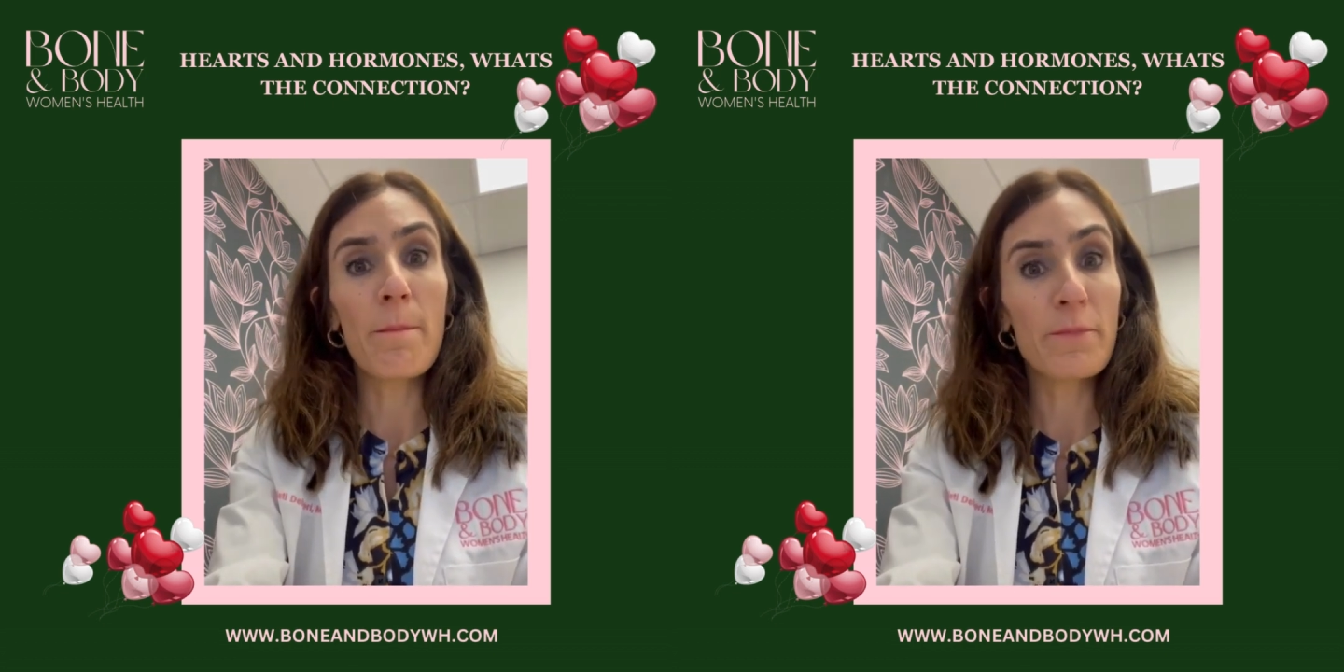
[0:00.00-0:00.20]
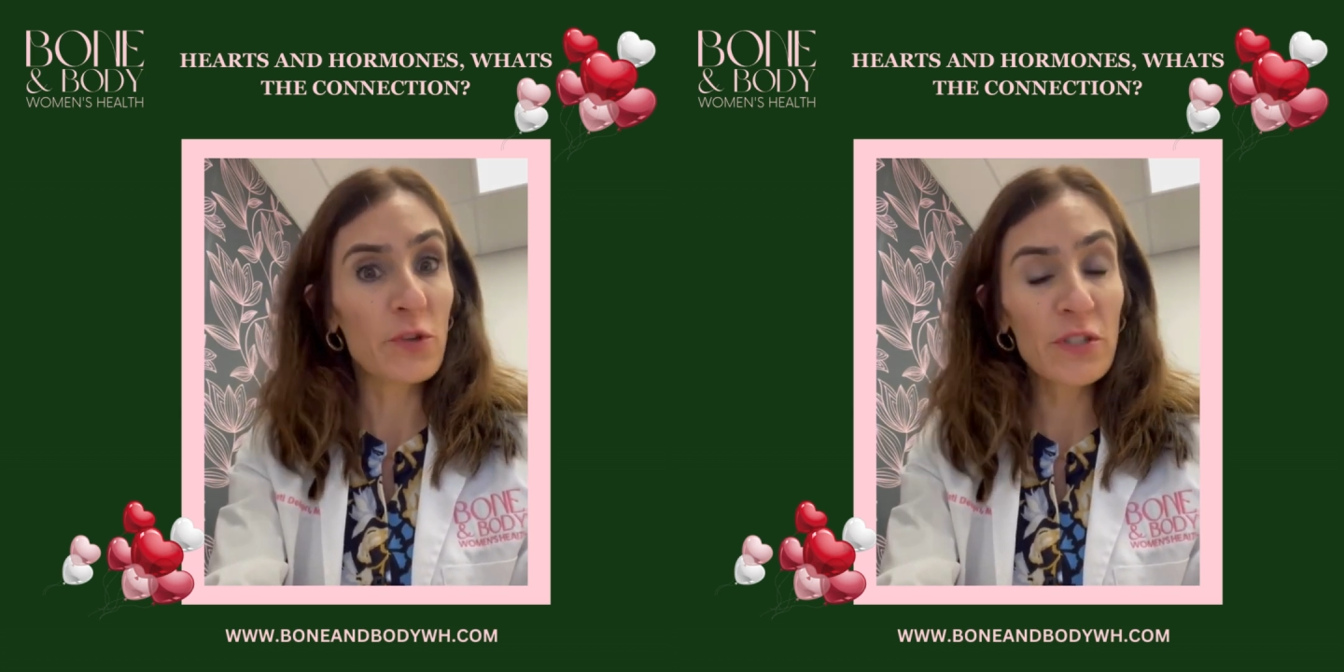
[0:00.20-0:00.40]

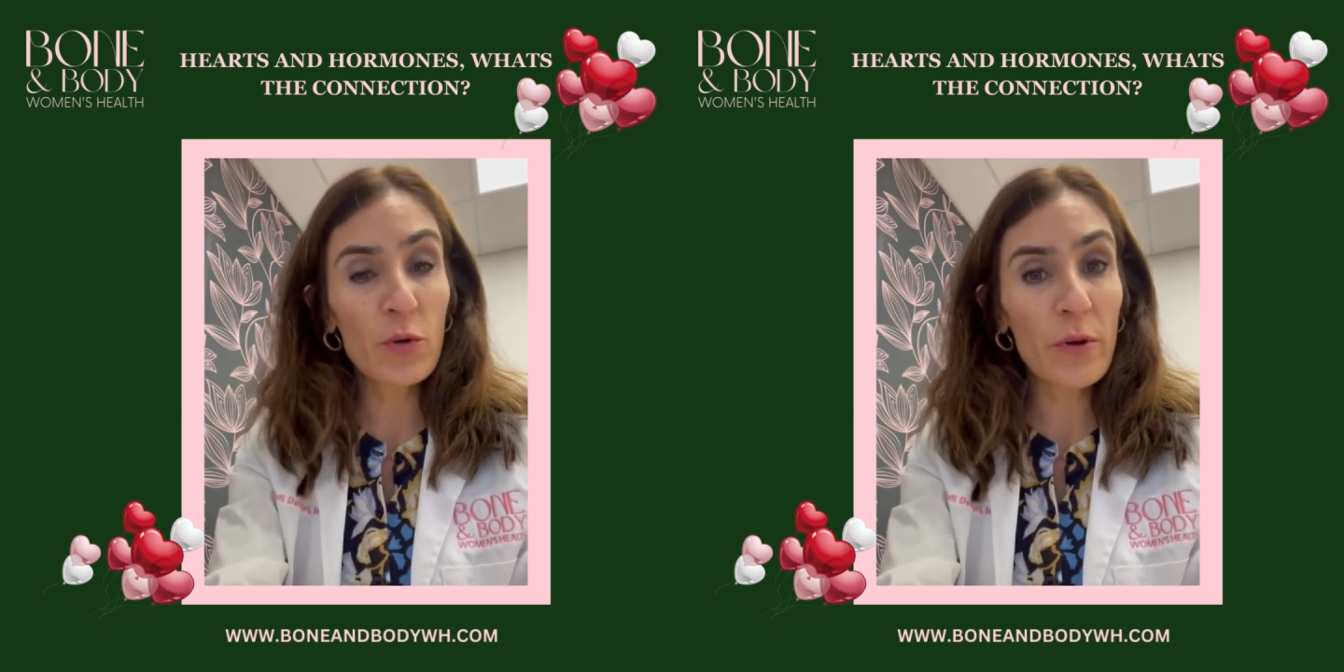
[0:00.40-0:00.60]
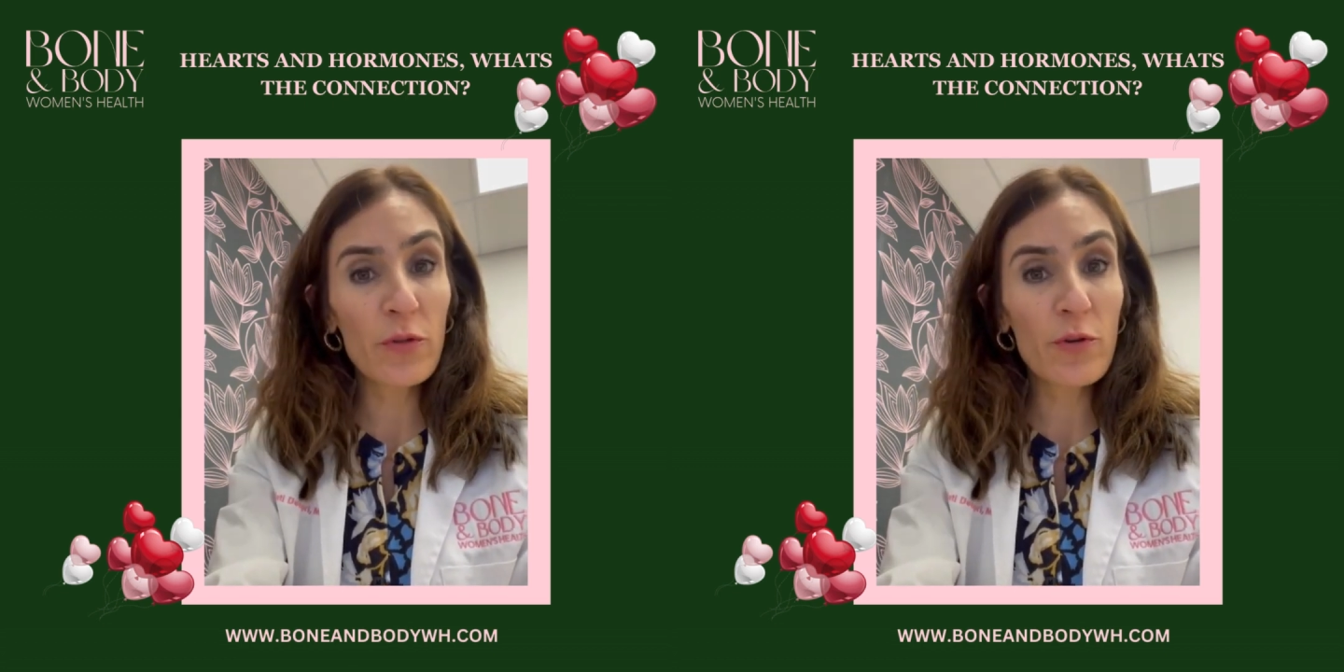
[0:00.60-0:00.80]
just
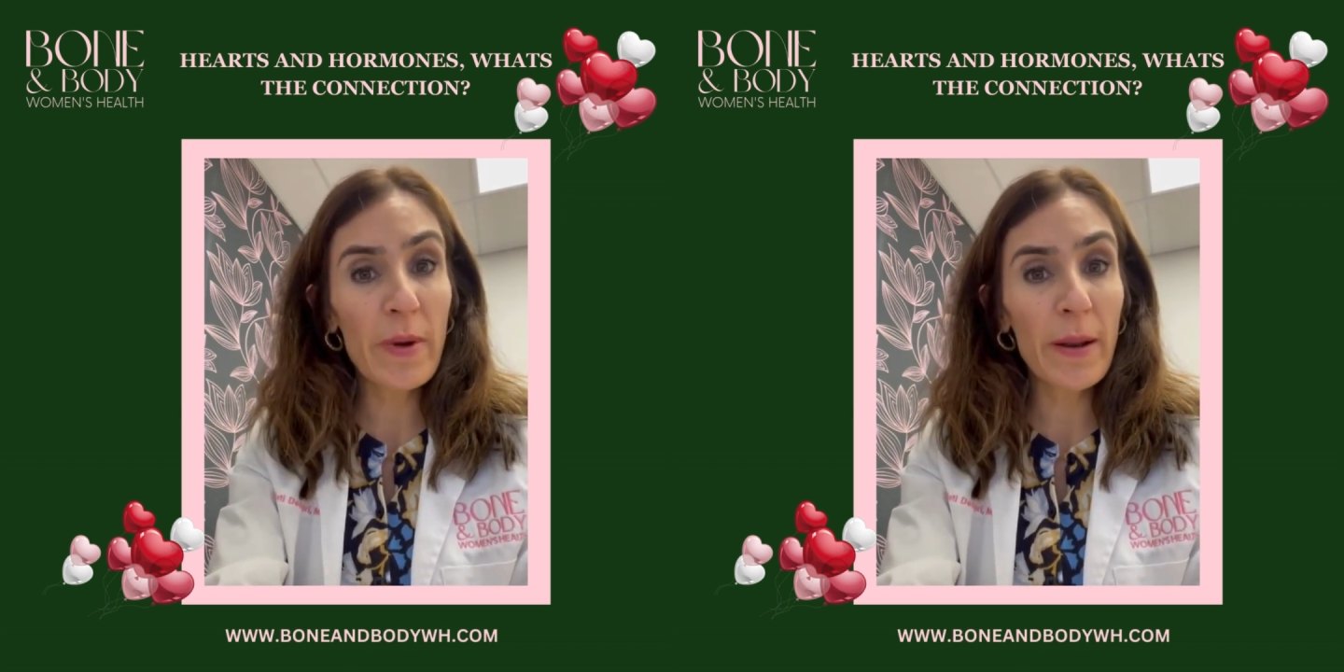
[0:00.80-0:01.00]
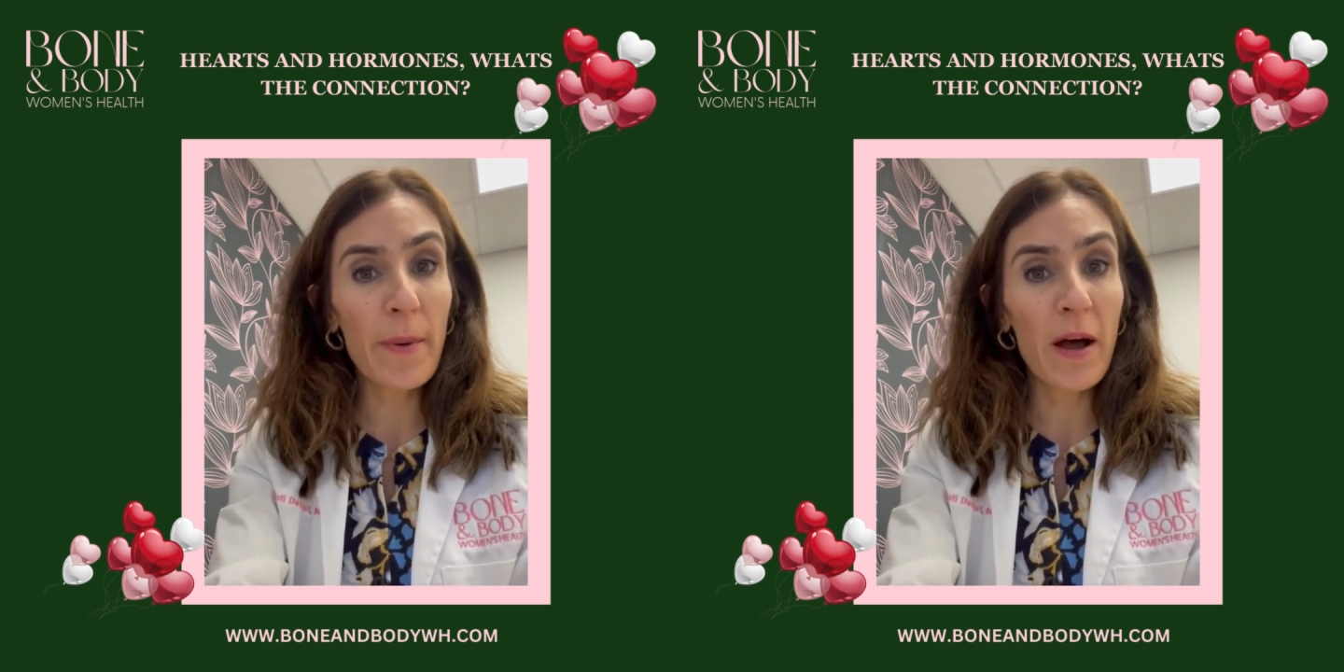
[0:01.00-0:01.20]
going through
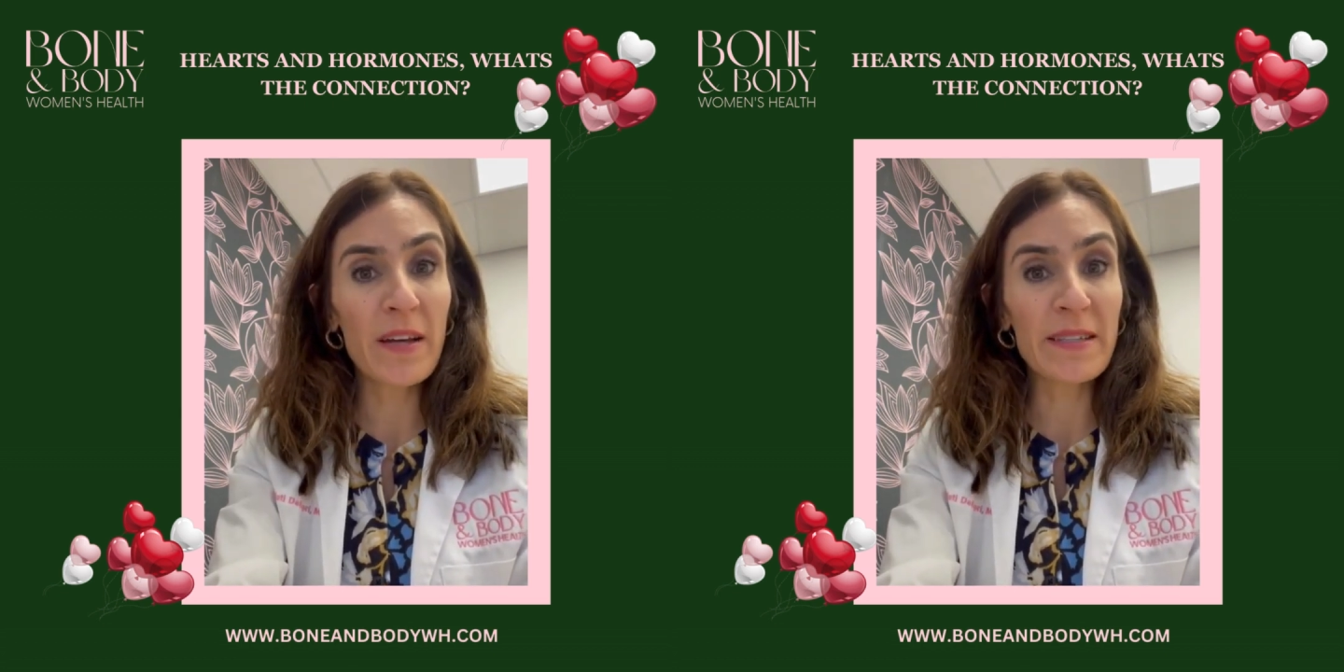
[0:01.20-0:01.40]
menopause